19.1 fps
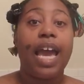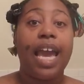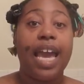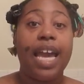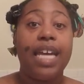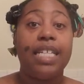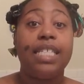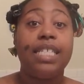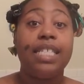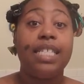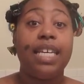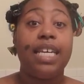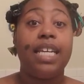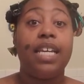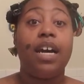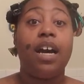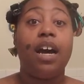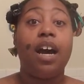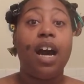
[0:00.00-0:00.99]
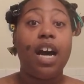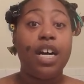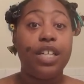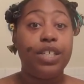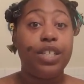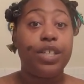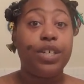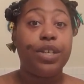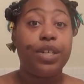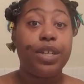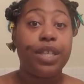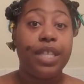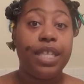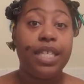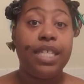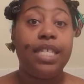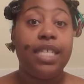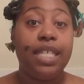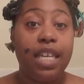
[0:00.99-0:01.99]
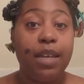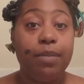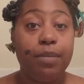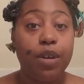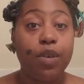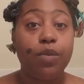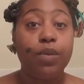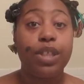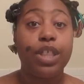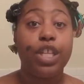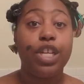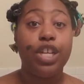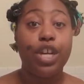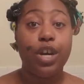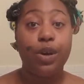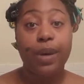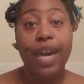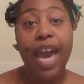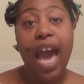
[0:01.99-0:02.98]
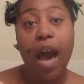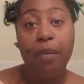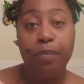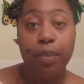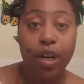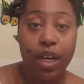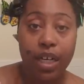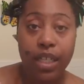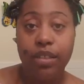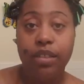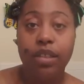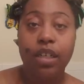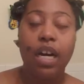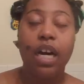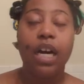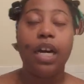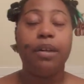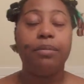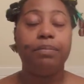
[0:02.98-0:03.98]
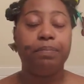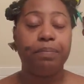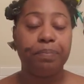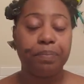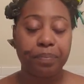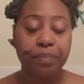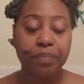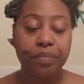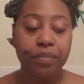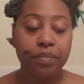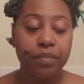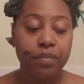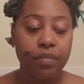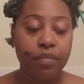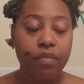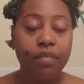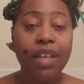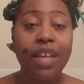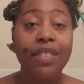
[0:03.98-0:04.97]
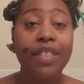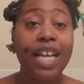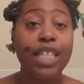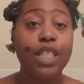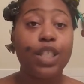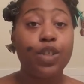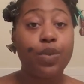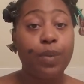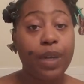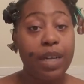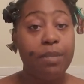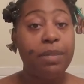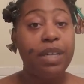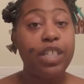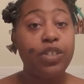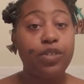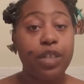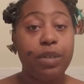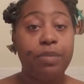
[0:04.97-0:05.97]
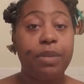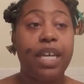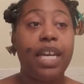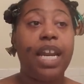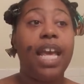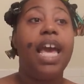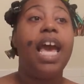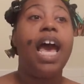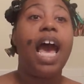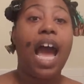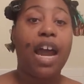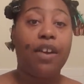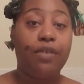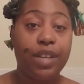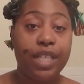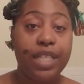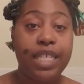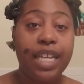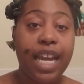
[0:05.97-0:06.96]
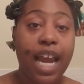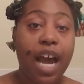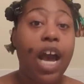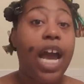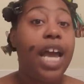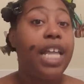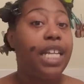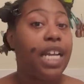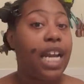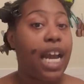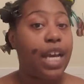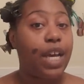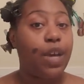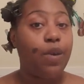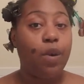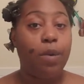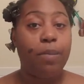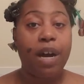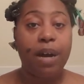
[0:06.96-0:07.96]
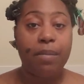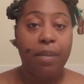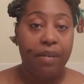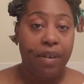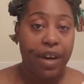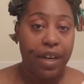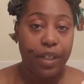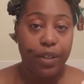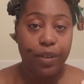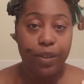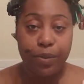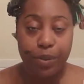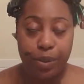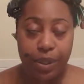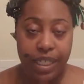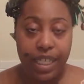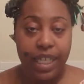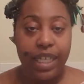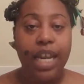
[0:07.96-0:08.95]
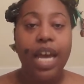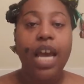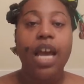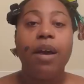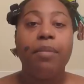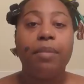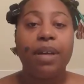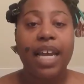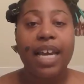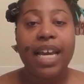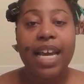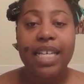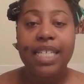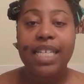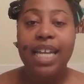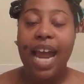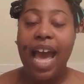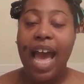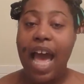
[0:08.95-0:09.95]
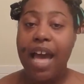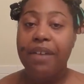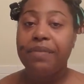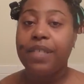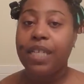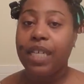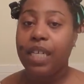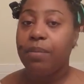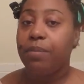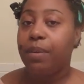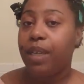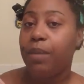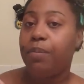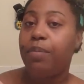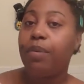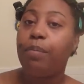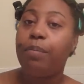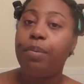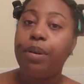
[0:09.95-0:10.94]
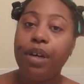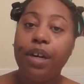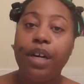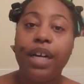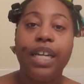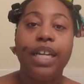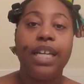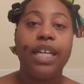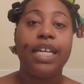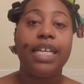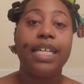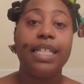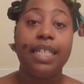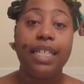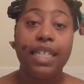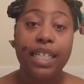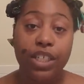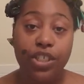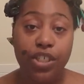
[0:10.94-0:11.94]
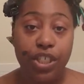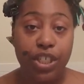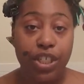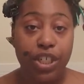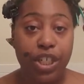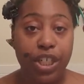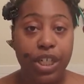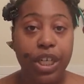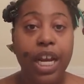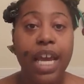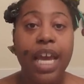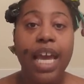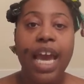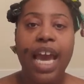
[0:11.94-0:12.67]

and sit under the steamer with no cap on. That's a 20-minute treatment. I rinse it out, and then I go about my regular routine. But like I said, I have seen people put conditioner,